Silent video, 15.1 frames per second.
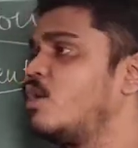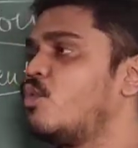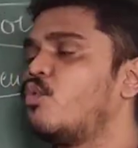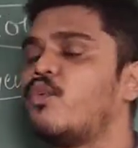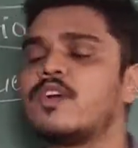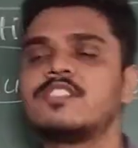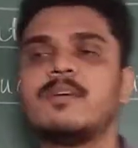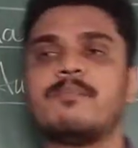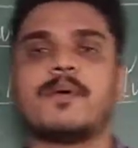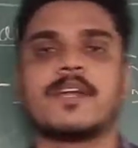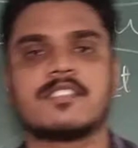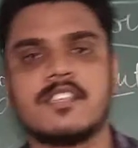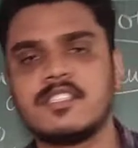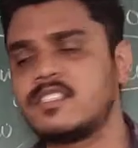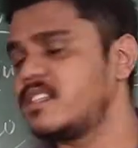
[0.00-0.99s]
Who are the
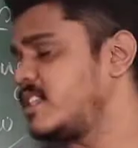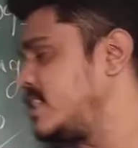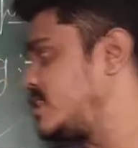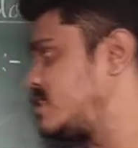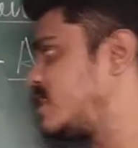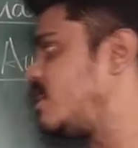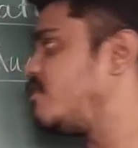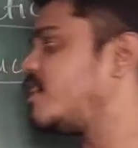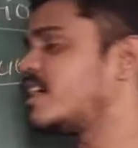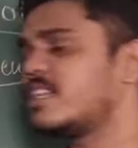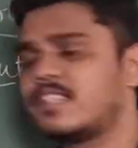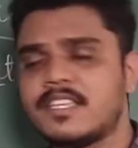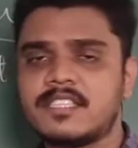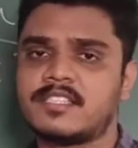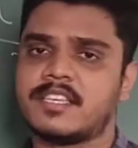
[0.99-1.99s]
persons discovered
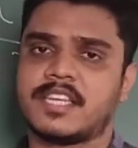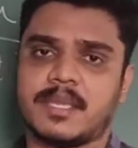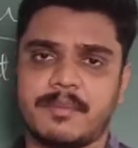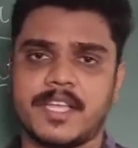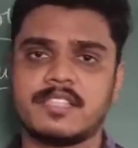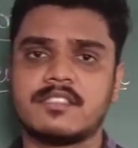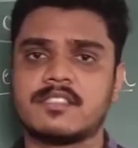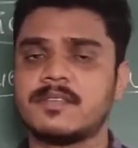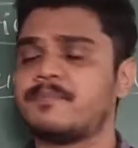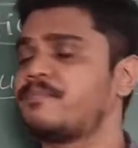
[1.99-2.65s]
these remains?